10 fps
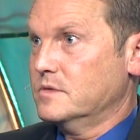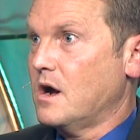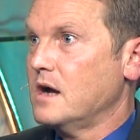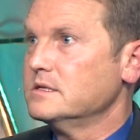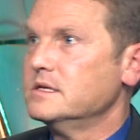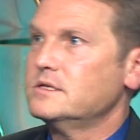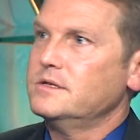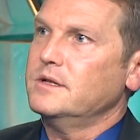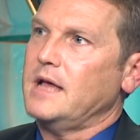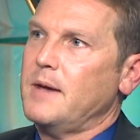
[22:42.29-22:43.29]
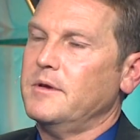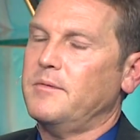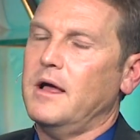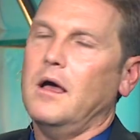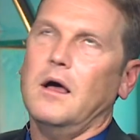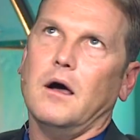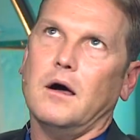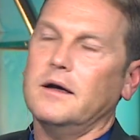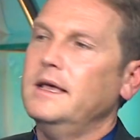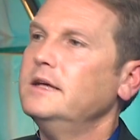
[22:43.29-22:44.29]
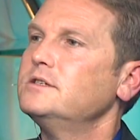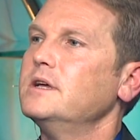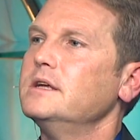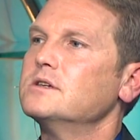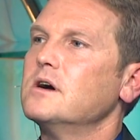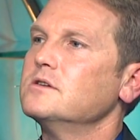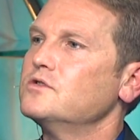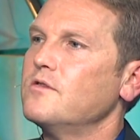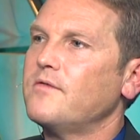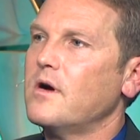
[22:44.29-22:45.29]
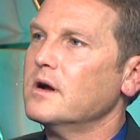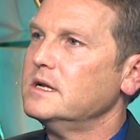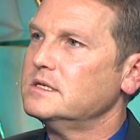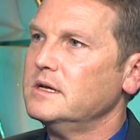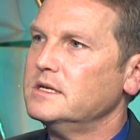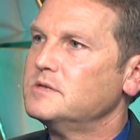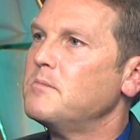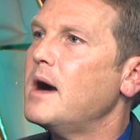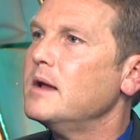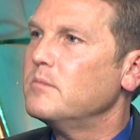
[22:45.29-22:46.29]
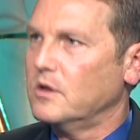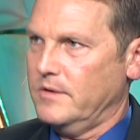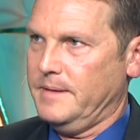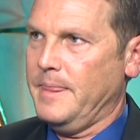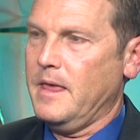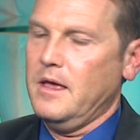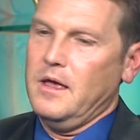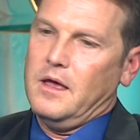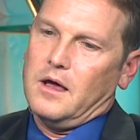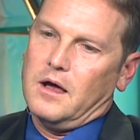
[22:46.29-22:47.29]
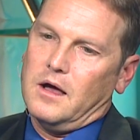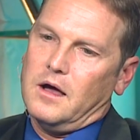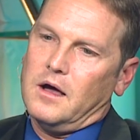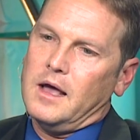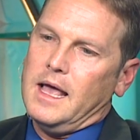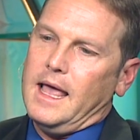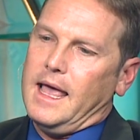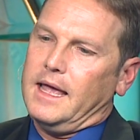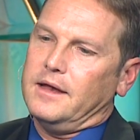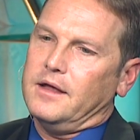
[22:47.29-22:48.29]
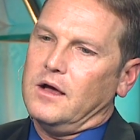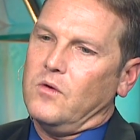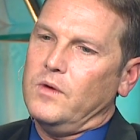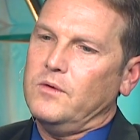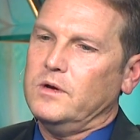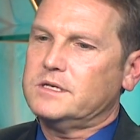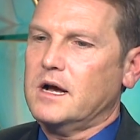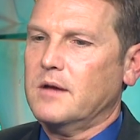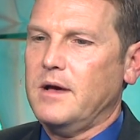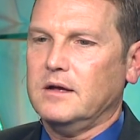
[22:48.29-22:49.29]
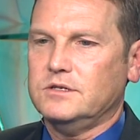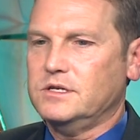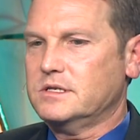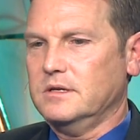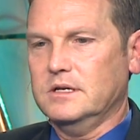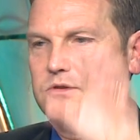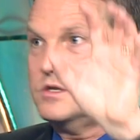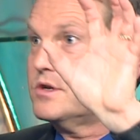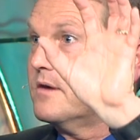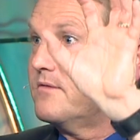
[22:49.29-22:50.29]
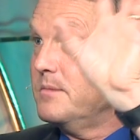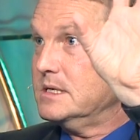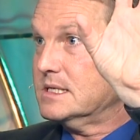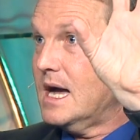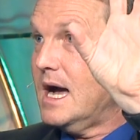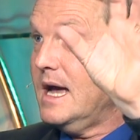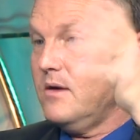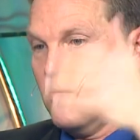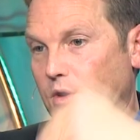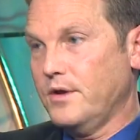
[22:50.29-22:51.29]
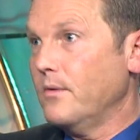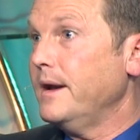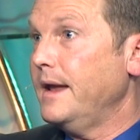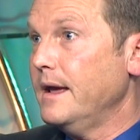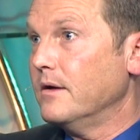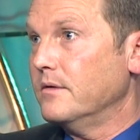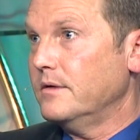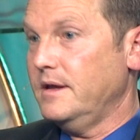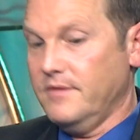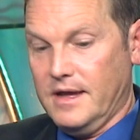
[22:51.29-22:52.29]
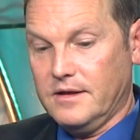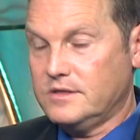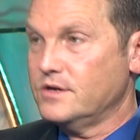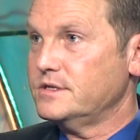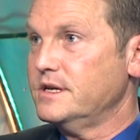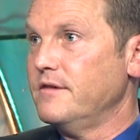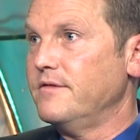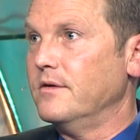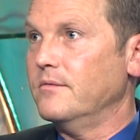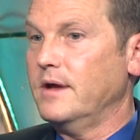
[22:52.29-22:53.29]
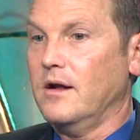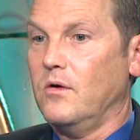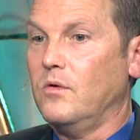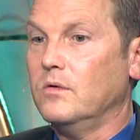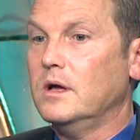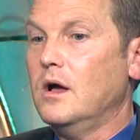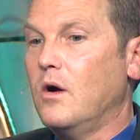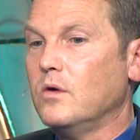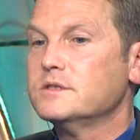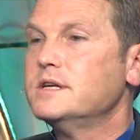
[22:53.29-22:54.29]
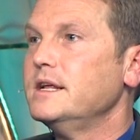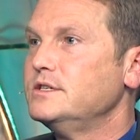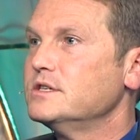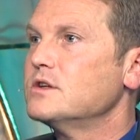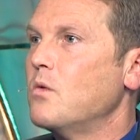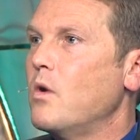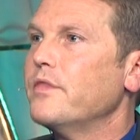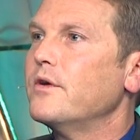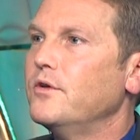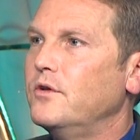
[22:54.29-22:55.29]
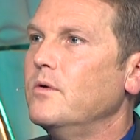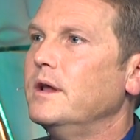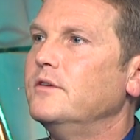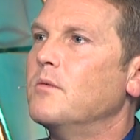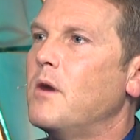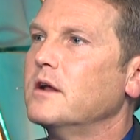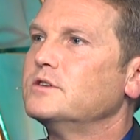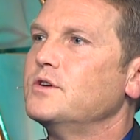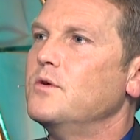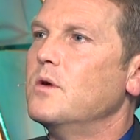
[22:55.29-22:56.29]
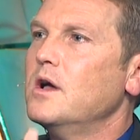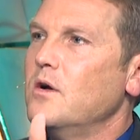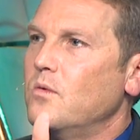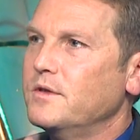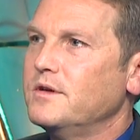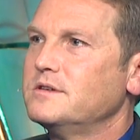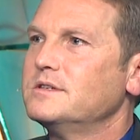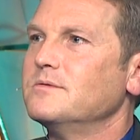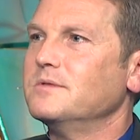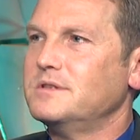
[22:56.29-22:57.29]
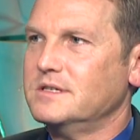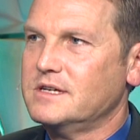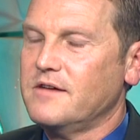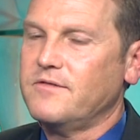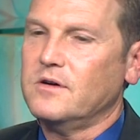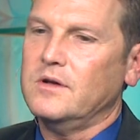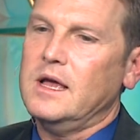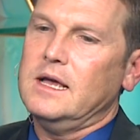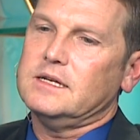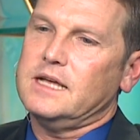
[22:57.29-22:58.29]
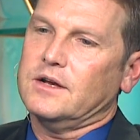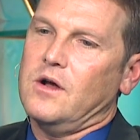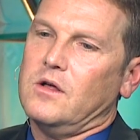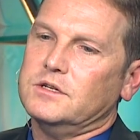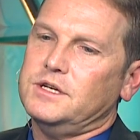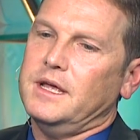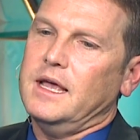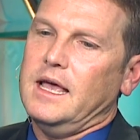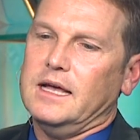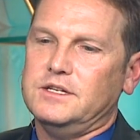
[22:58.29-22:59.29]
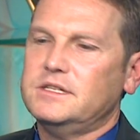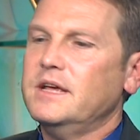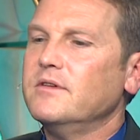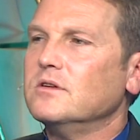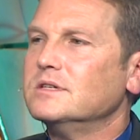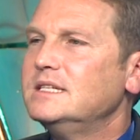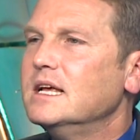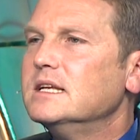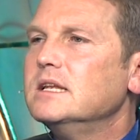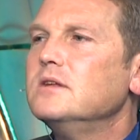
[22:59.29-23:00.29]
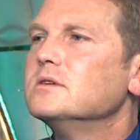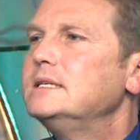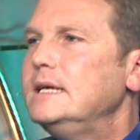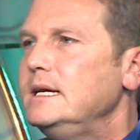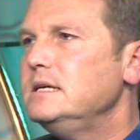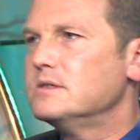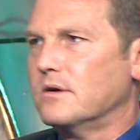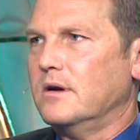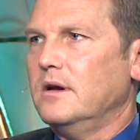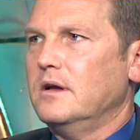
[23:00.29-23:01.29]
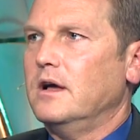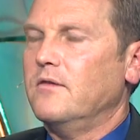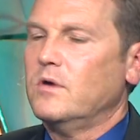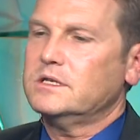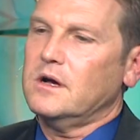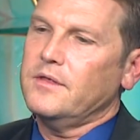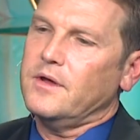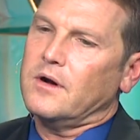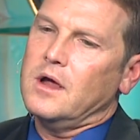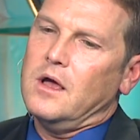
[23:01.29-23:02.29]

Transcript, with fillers: cause this to happen to play. It's it's gone so far. It's it's mind blowing, uh, and uh, we we talk about just literally starting from the sky, working your way down, even down into your cell phone. We got a whole whole study just on what they're doing to monitor you with your phone, with your cell phone technology. And just to give you a little a little teaser yeah, of what's please. on there,